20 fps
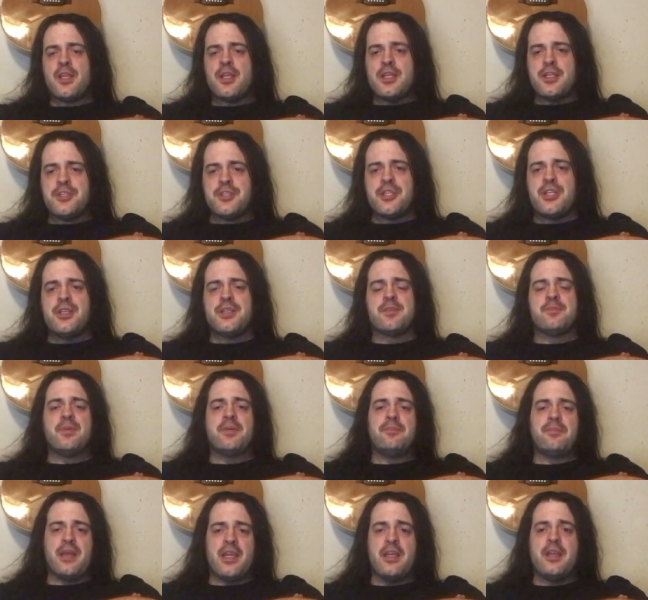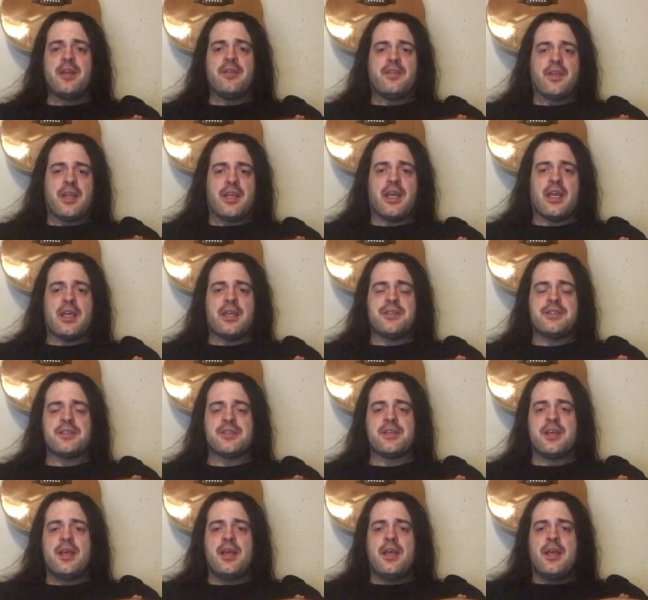she has been making the case
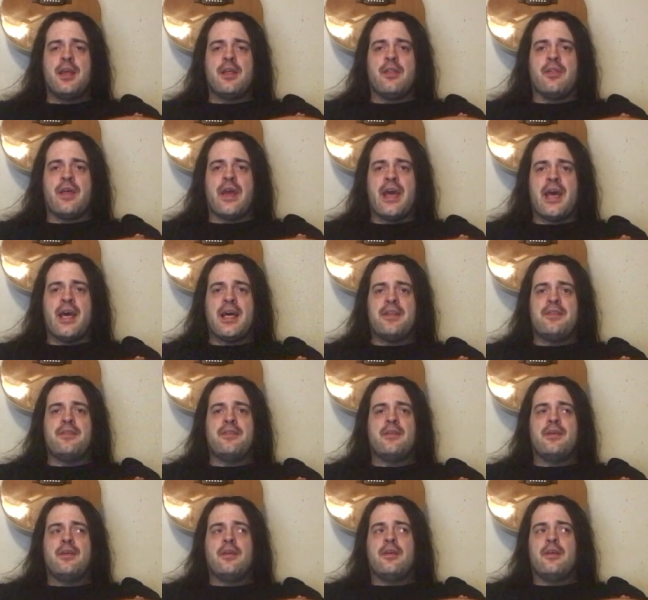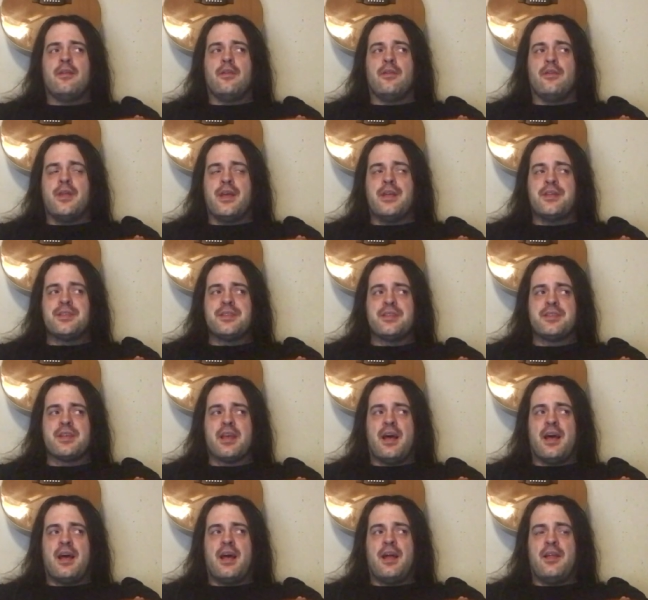that this
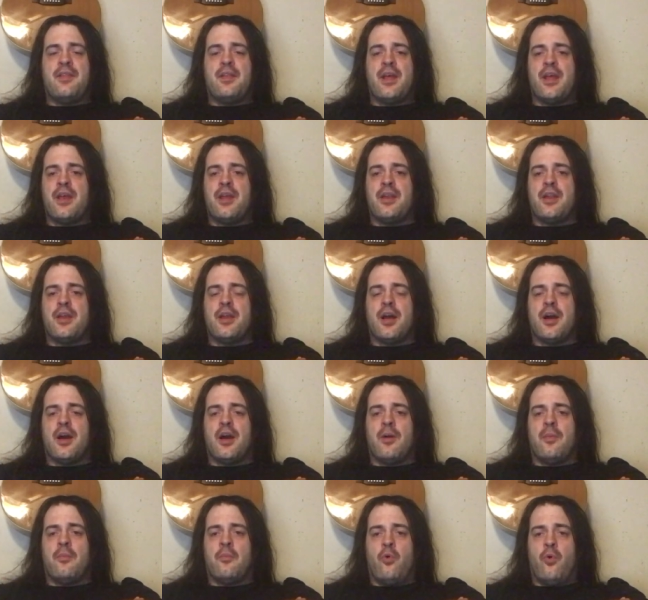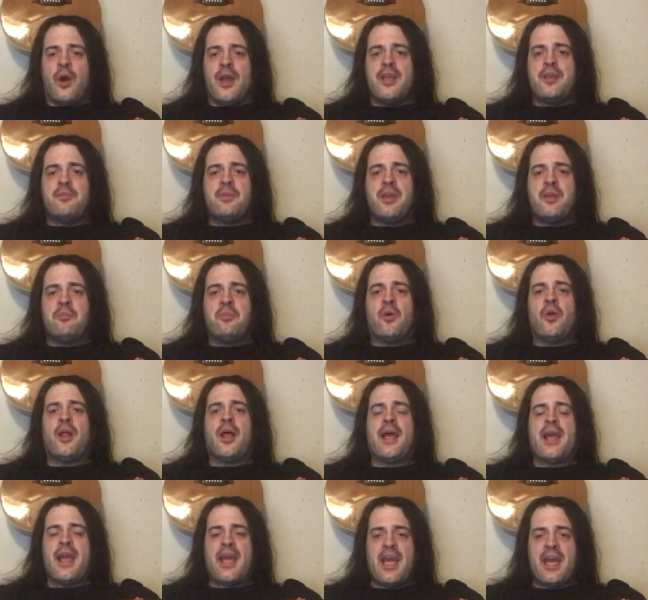uh, that uh, white people
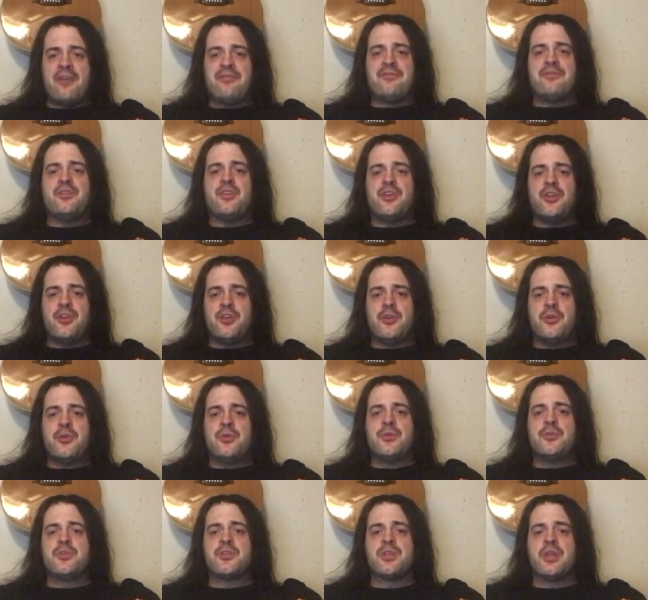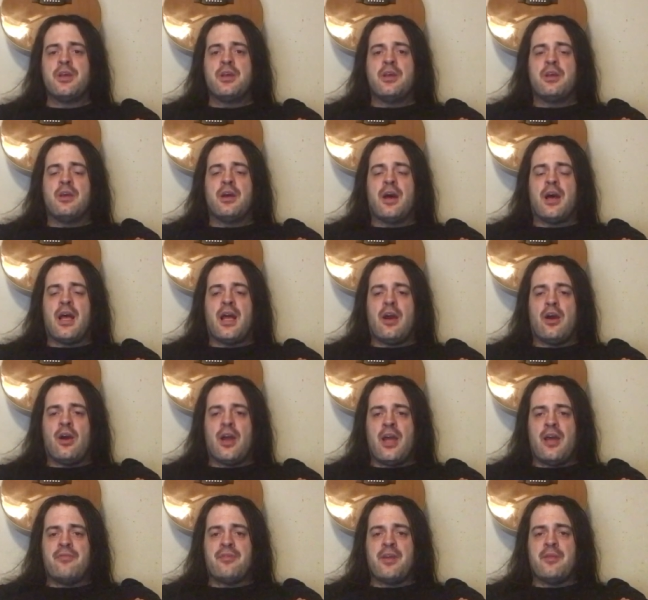have to use uh, or
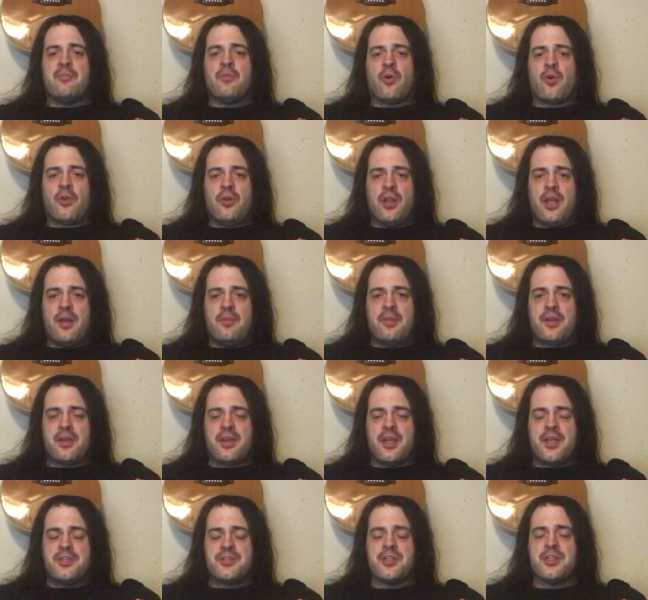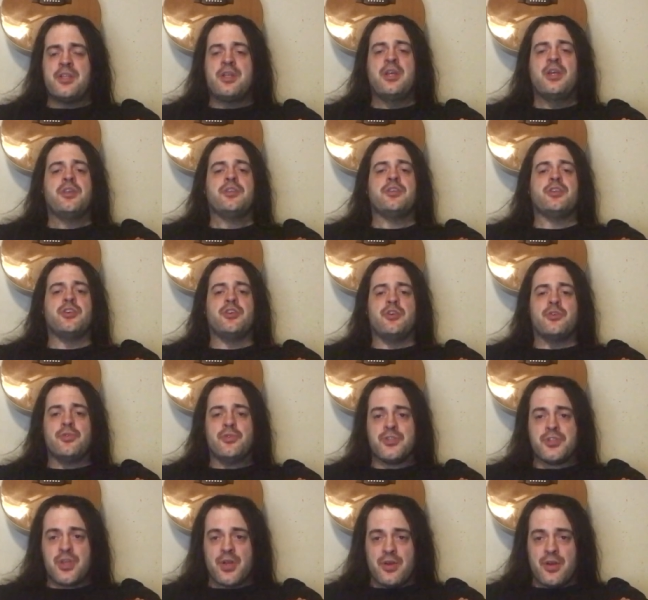have a moral obligation to
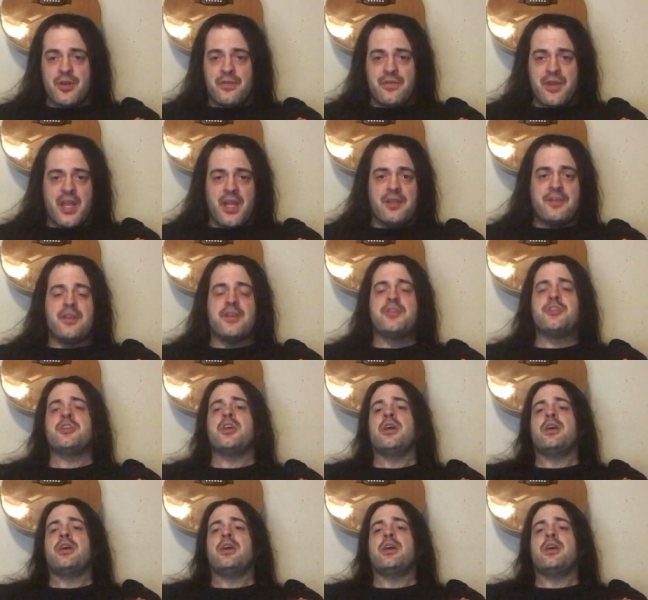use their advantage